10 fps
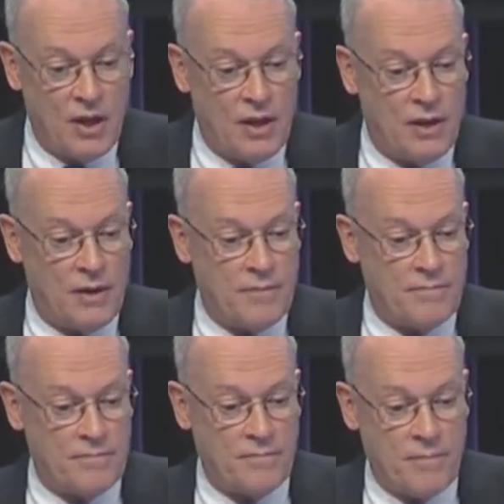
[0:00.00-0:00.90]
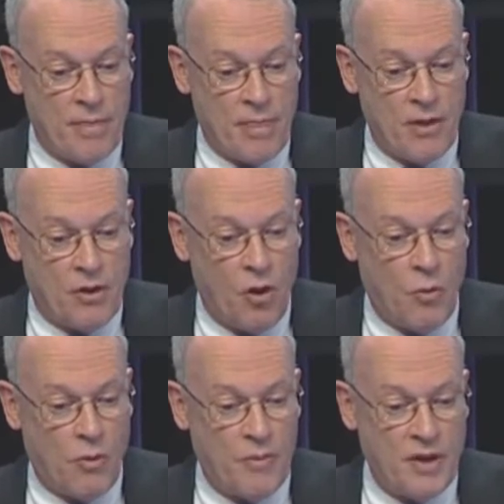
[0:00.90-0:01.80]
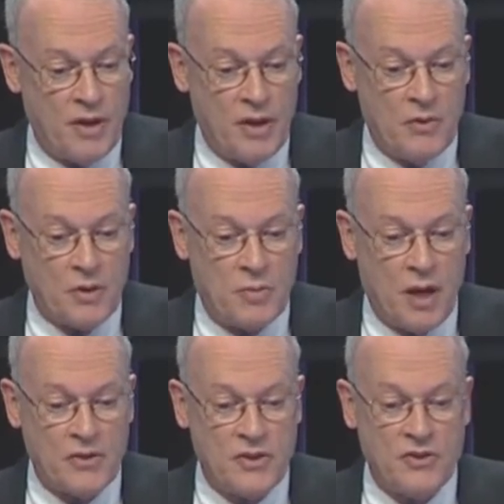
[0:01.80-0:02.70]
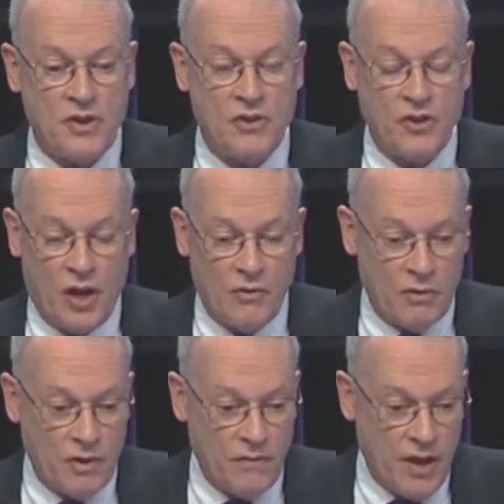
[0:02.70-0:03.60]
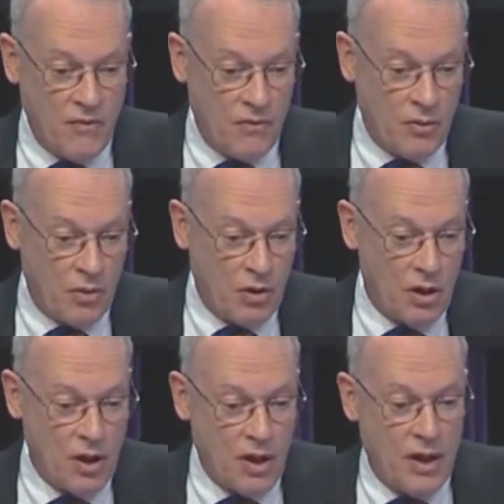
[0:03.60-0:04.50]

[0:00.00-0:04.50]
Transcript: The comorbidity responses are generally favorable,